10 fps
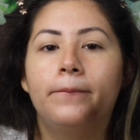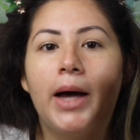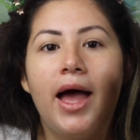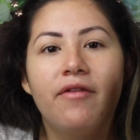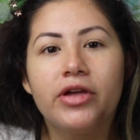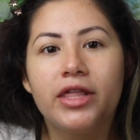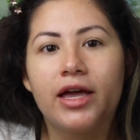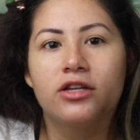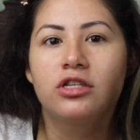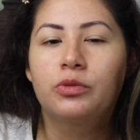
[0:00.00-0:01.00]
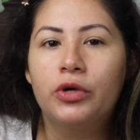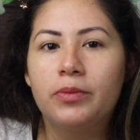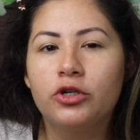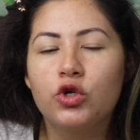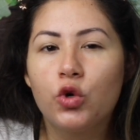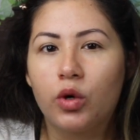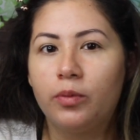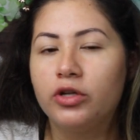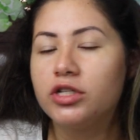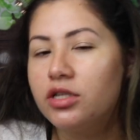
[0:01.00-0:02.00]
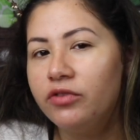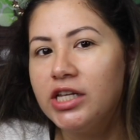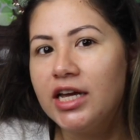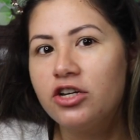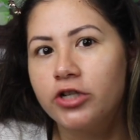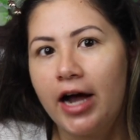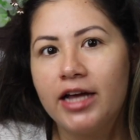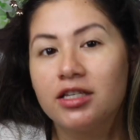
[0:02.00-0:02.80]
But everything else is pretty much normal. It doesn't really get dry.